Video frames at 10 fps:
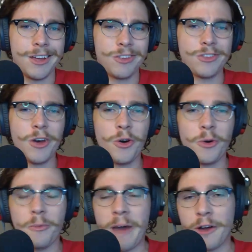
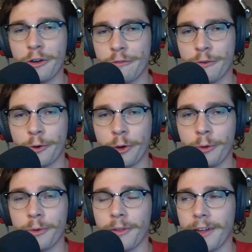So Michael
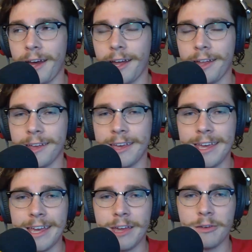Conforto,
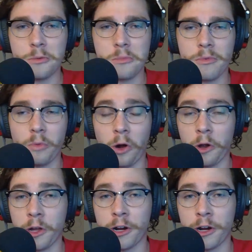he earlier,